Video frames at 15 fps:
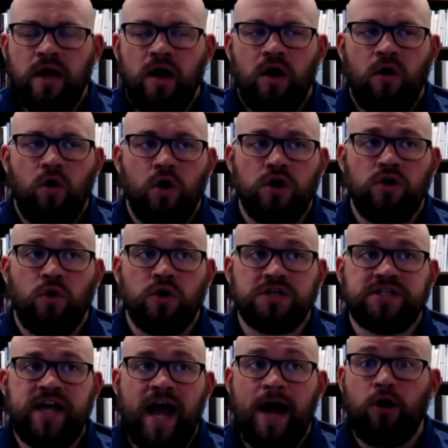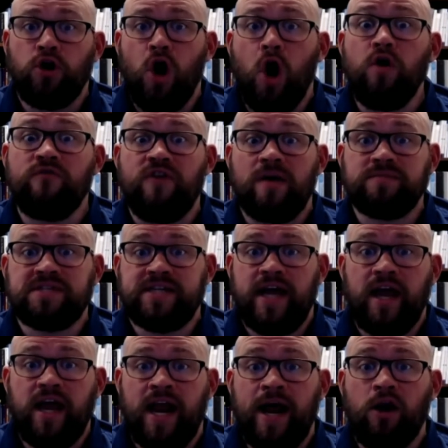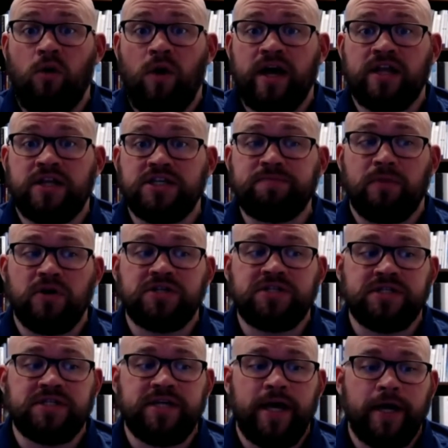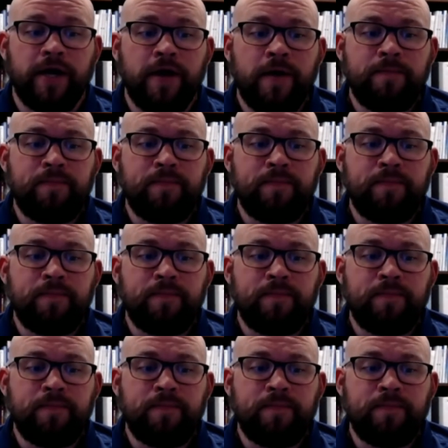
or say, I don't know if I'm sick and I don't want to get this person sick.